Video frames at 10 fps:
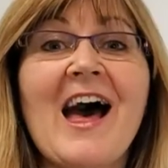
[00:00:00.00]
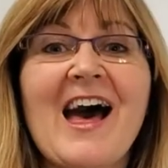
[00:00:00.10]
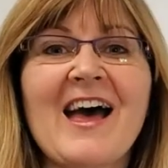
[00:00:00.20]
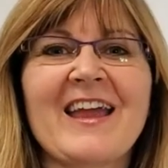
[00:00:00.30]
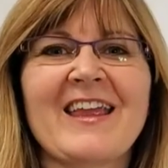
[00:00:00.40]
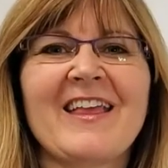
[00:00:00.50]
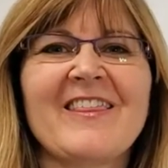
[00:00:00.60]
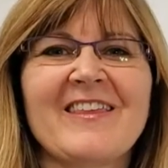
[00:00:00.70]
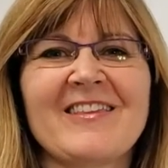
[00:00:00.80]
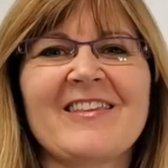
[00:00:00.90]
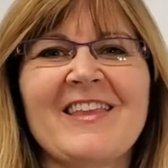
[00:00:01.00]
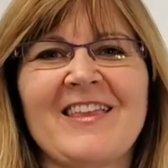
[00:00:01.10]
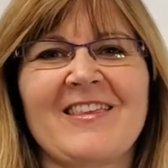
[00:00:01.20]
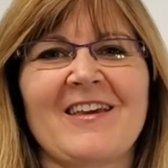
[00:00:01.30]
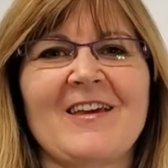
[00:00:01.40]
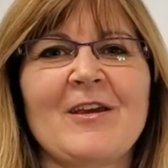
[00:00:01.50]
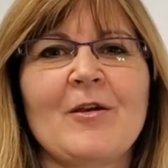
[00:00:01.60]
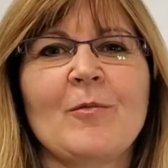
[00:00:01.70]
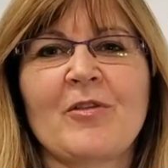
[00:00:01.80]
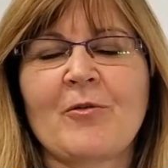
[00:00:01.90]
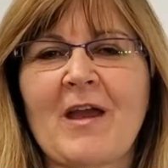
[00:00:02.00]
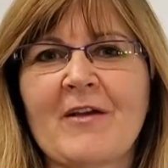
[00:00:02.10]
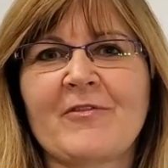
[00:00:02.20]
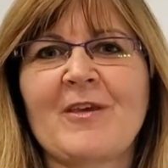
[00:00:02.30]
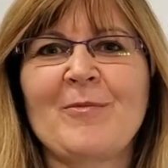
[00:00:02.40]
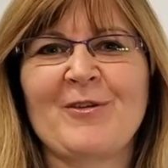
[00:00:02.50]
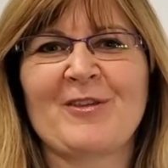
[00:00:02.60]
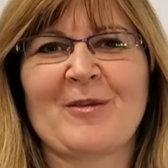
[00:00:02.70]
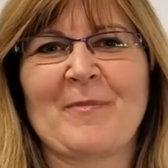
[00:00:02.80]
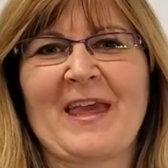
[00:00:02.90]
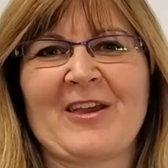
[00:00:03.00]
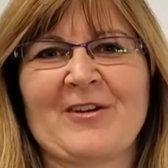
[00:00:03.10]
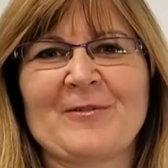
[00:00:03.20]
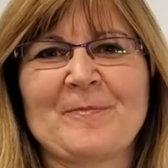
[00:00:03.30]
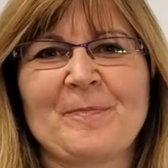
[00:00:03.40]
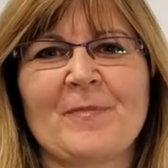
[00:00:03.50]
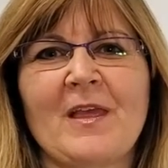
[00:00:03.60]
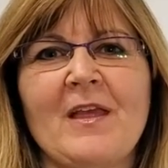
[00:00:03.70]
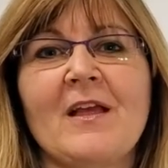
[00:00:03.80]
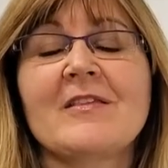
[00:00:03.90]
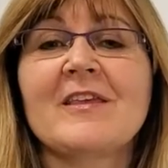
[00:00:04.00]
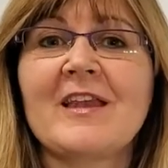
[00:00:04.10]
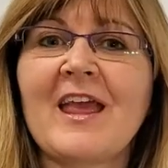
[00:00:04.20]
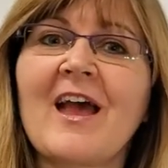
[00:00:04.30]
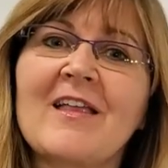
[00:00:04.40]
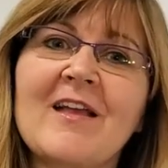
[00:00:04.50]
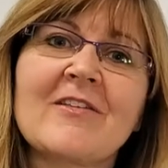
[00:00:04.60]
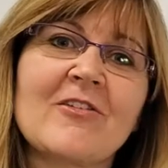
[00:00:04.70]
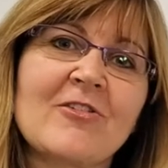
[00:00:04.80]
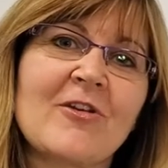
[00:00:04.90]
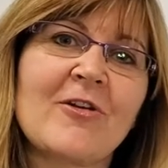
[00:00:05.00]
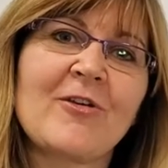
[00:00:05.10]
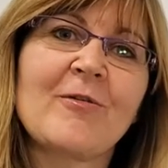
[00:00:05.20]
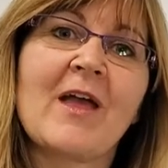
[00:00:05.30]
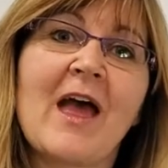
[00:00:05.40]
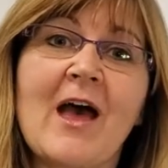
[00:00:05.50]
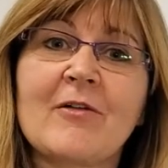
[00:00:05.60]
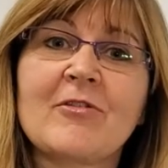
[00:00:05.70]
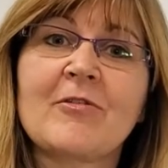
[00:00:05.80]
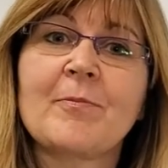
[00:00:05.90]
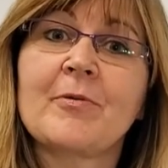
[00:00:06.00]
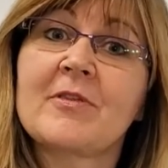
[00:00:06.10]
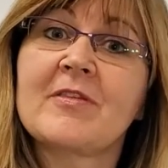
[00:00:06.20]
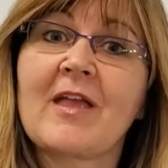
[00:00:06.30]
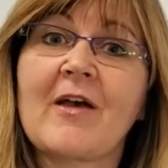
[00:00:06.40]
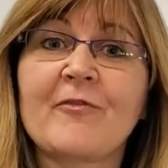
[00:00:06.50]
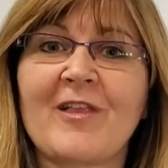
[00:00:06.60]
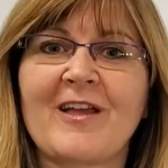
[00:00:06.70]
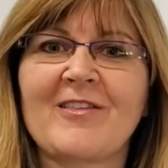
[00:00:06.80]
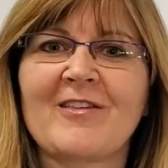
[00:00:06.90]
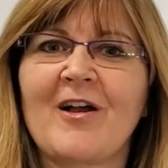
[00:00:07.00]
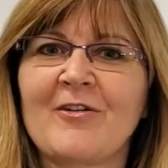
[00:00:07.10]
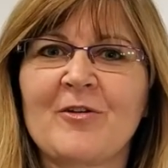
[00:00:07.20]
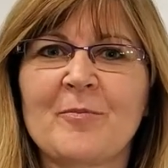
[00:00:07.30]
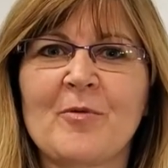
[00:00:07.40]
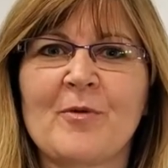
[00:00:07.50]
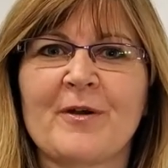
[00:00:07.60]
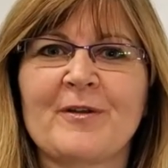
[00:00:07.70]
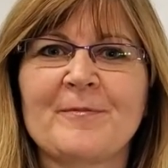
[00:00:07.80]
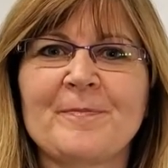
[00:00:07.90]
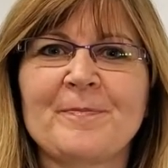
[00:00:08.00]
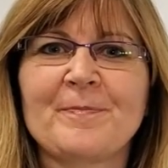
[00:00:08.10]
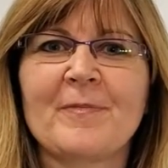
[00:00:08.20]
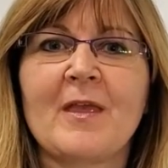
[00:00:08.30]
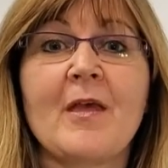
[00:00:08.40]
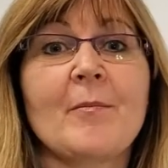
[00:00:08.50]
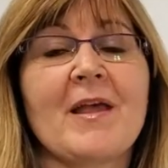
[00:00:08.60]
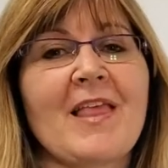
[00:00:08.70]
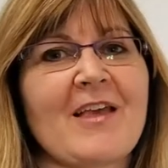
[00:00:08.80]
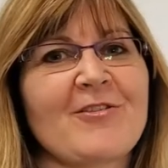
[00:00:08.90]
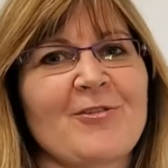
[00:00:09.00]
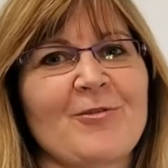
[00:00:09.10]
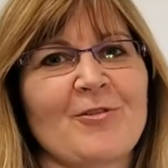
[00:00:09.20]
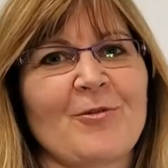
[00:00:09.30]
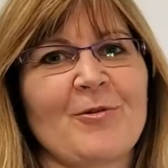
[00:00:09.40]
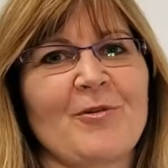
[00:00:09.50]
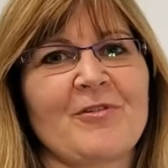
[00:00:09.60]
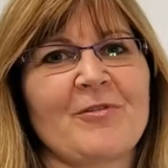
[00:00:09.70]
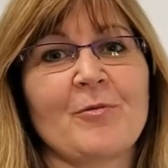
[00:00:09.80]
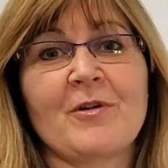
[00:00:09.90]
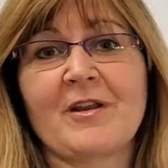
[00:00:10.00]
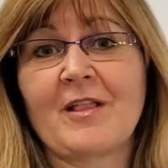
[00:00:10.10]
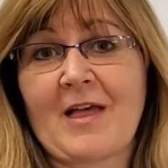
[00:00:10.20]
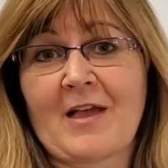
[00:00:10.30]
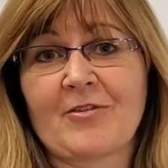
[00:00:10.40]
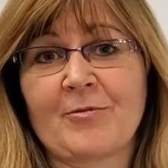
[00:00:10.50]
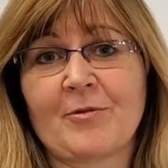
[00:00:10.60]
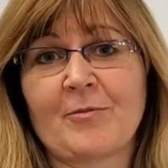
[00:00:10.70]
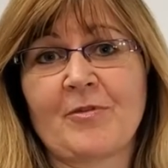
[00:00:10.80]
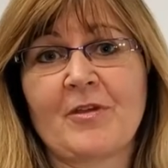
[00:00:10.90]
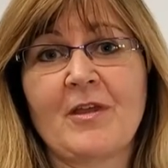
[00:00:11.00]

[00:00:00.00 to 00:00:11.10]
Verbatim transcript: Hi, this is Linda with Crafty Music Maker. Today I'd like to show you how to put staff lines on your board. My last two schools were in classrooms